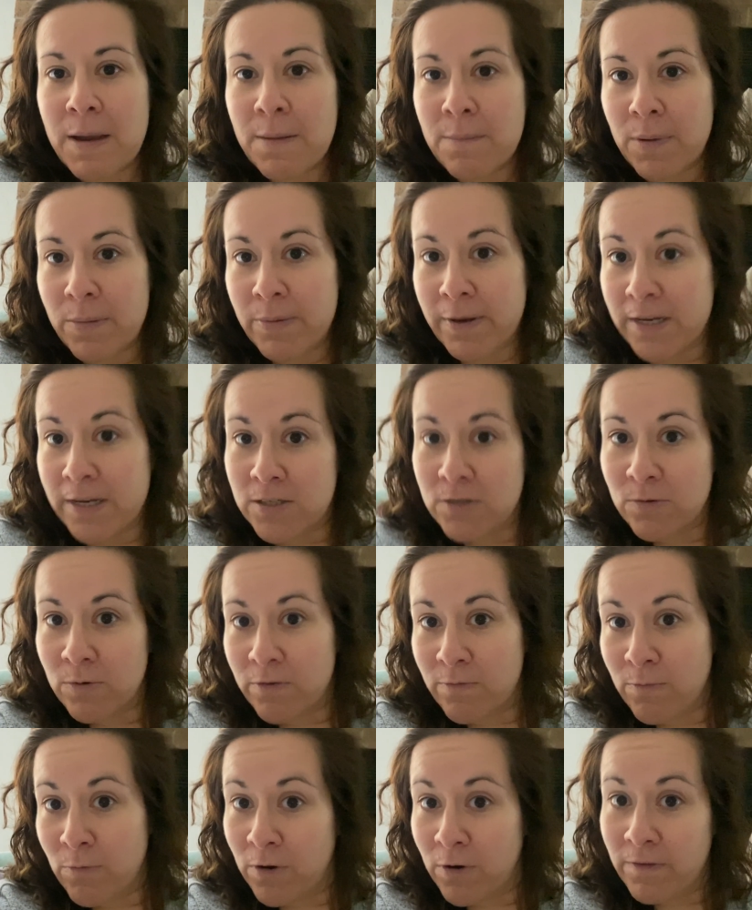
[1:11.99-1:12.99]
maybe get sort
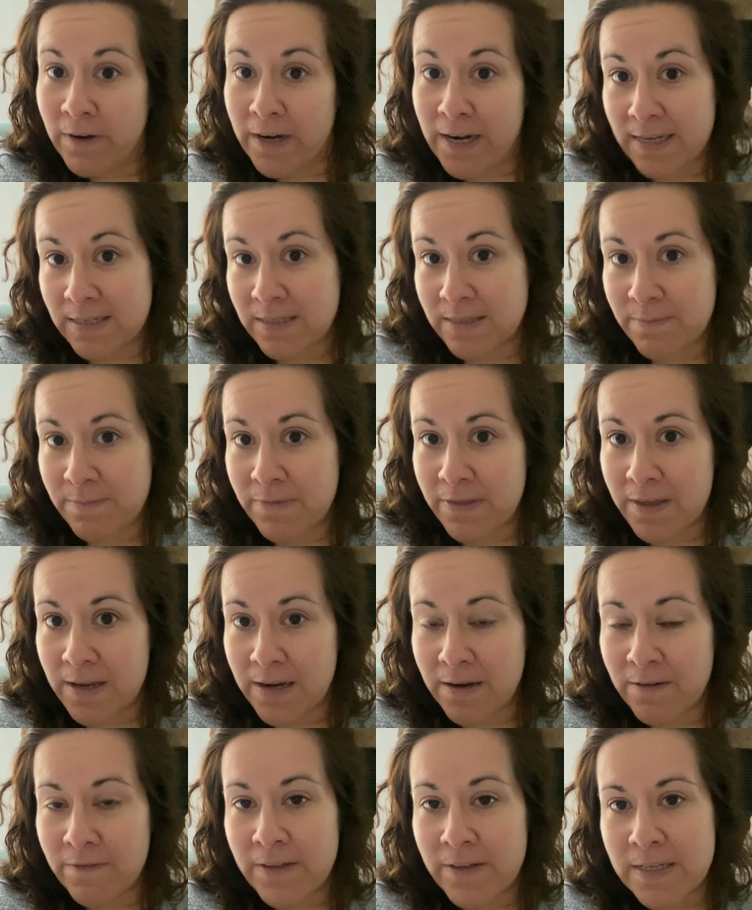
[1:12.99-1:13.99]
of more of a custom
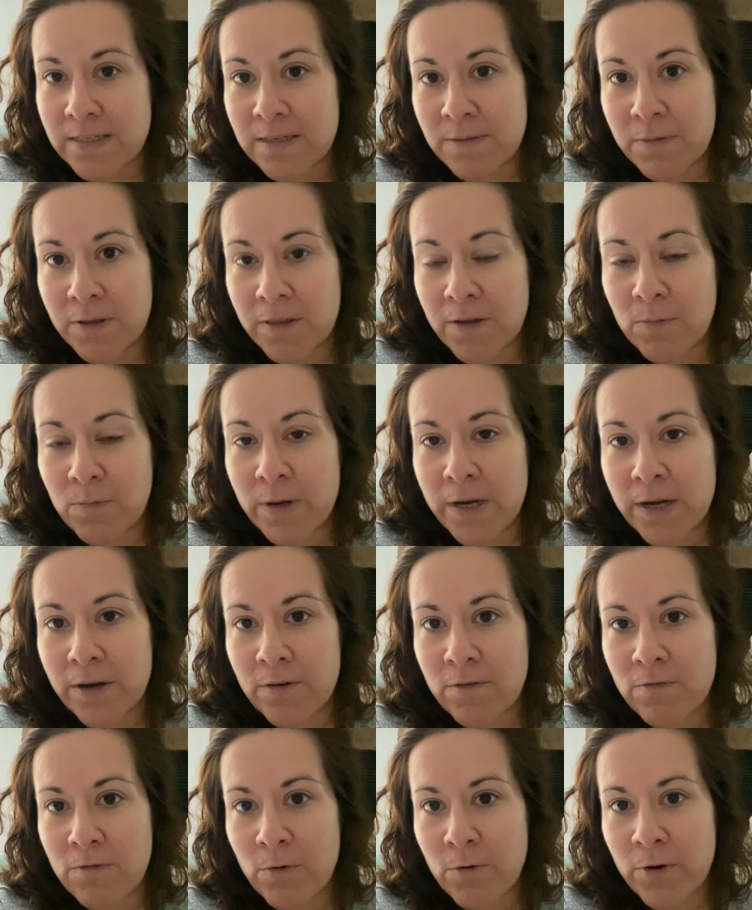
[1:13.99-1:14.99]
thing if that's something that we can
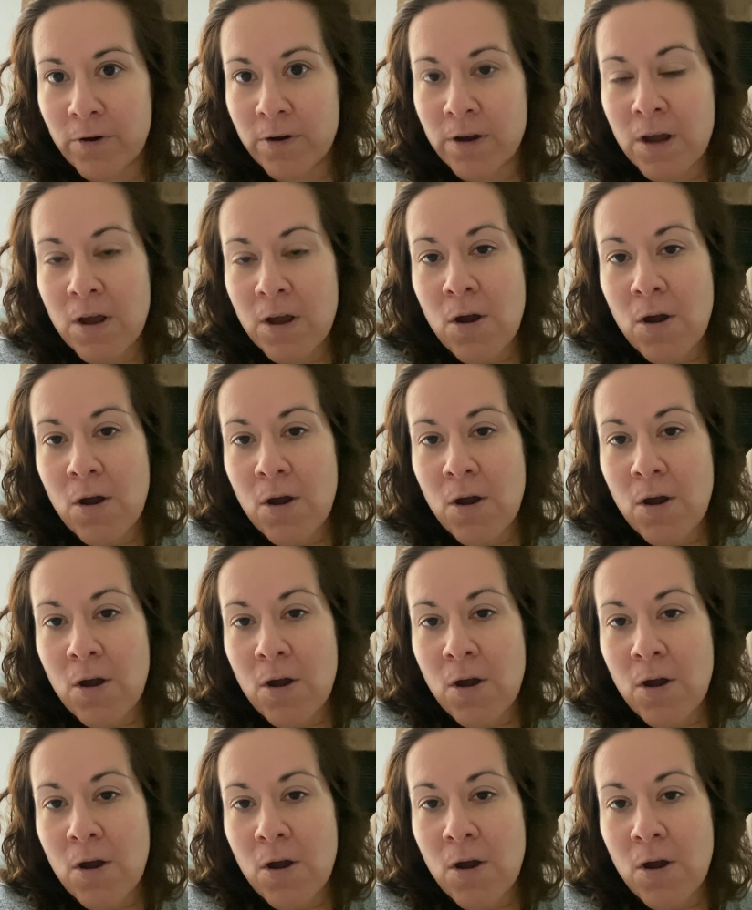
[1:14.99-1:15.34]
afford.